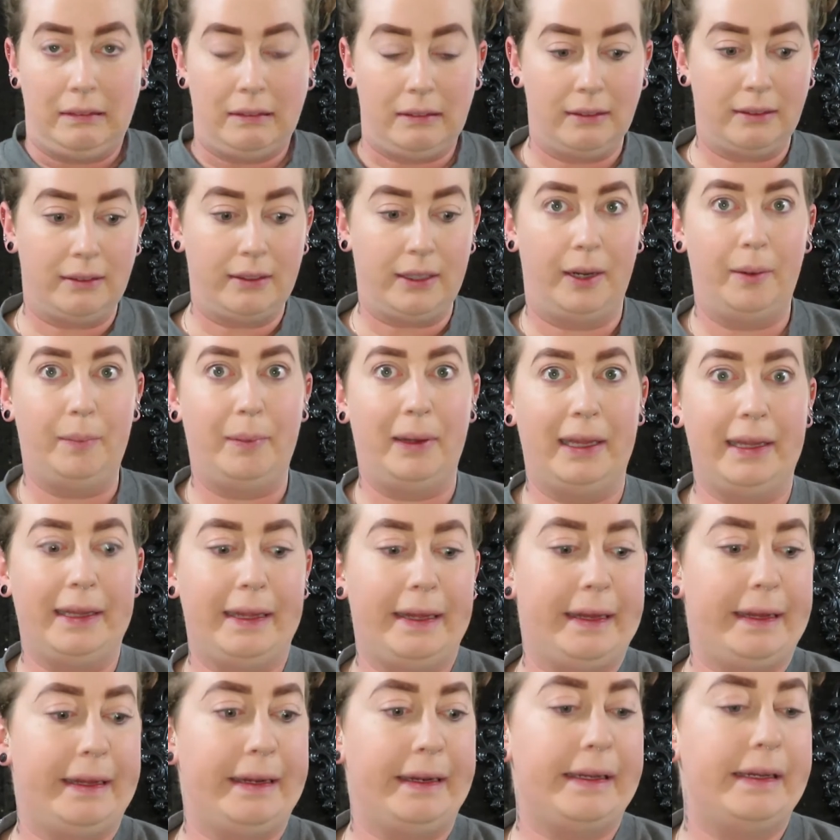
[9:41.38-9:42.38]
Sorry about
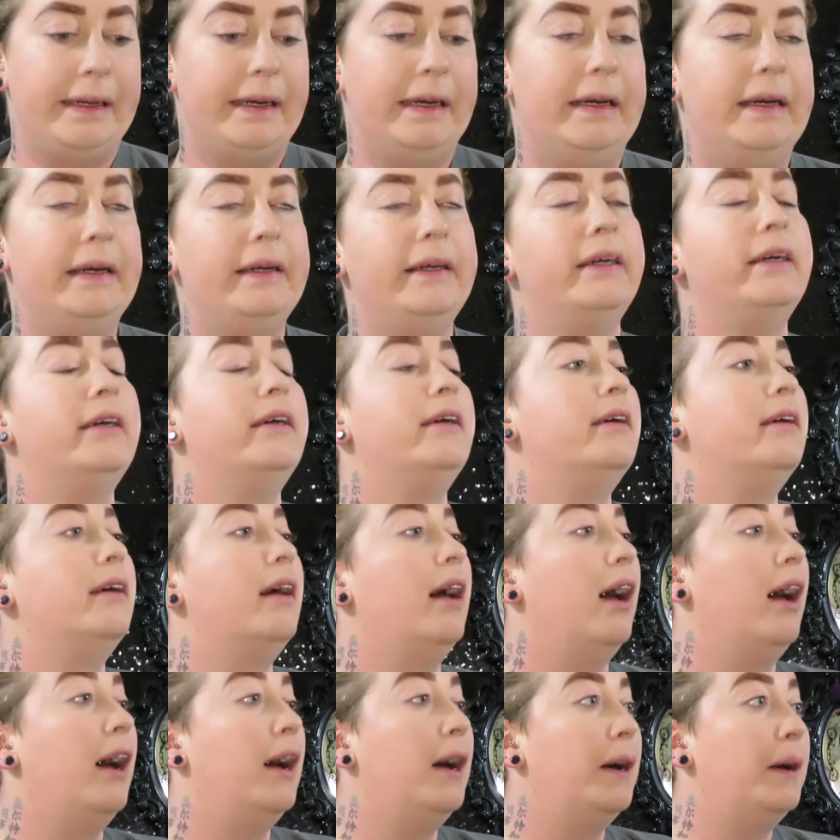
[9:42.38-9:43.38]
that.
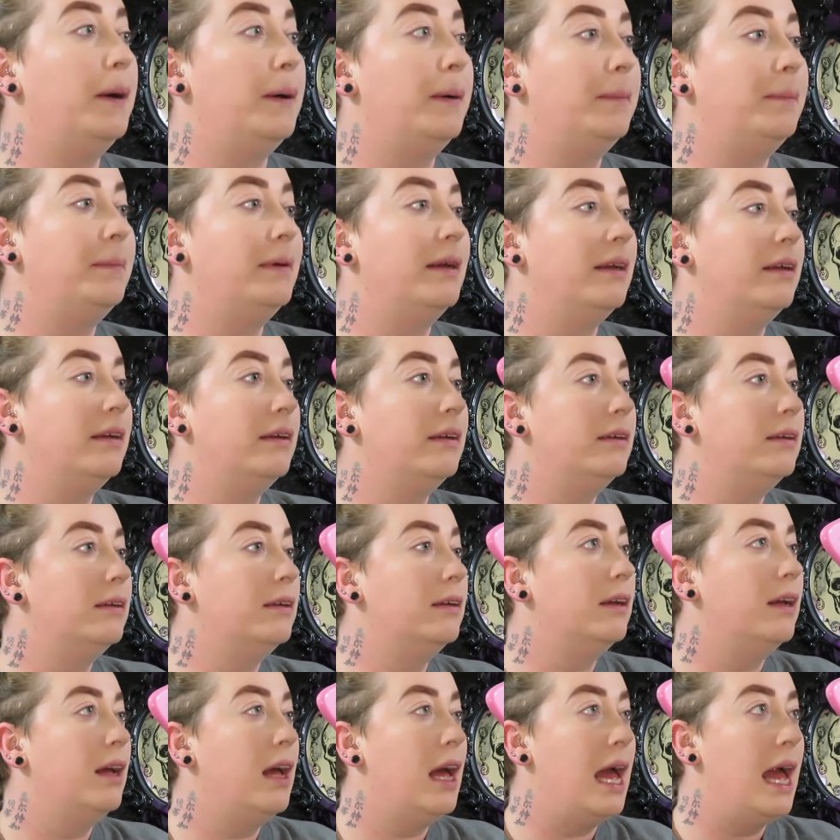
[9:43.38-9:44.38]
I
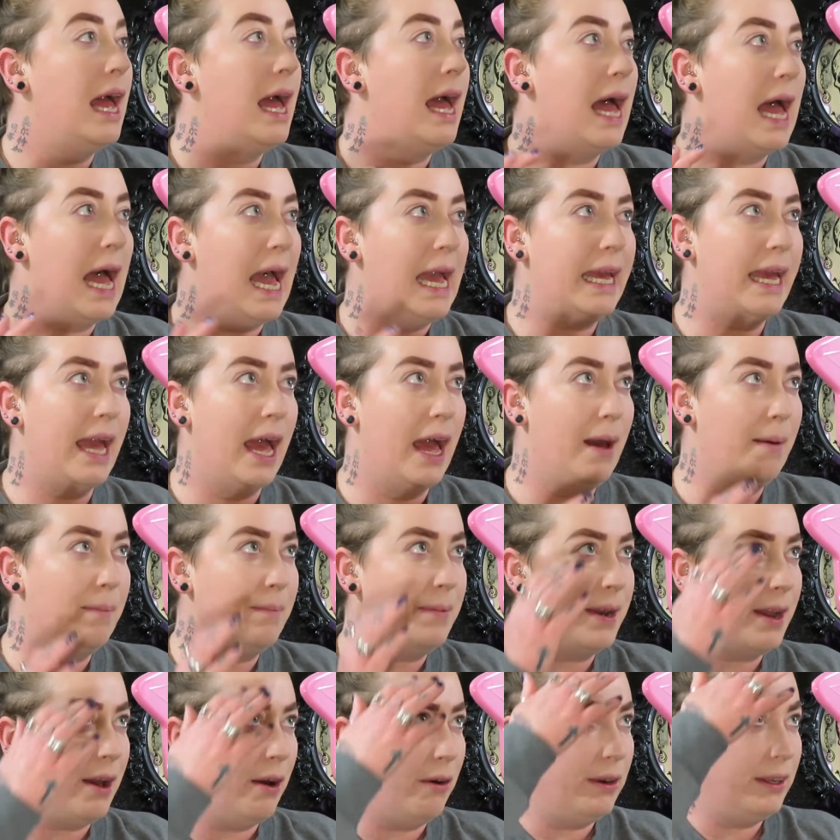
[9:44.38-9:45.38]

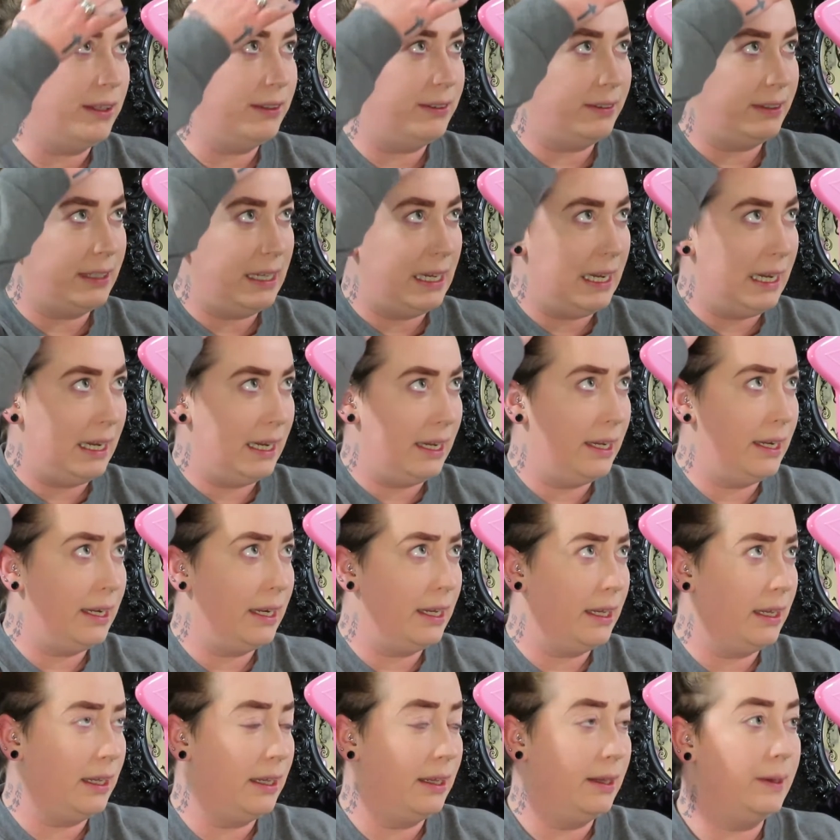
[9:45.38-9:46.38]
am
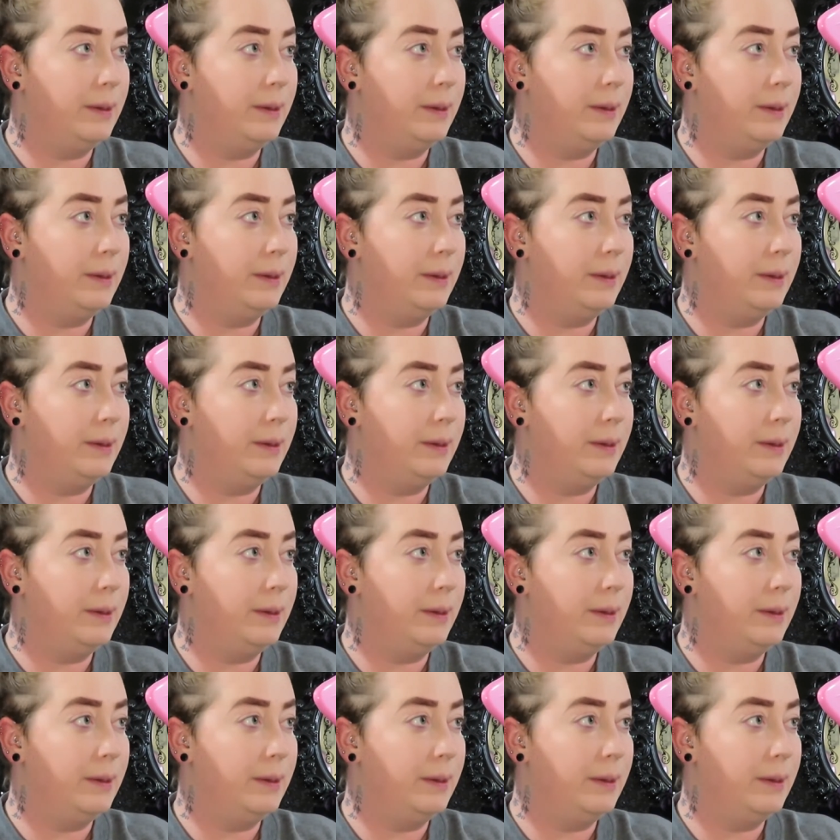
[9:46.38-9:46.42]
noticing,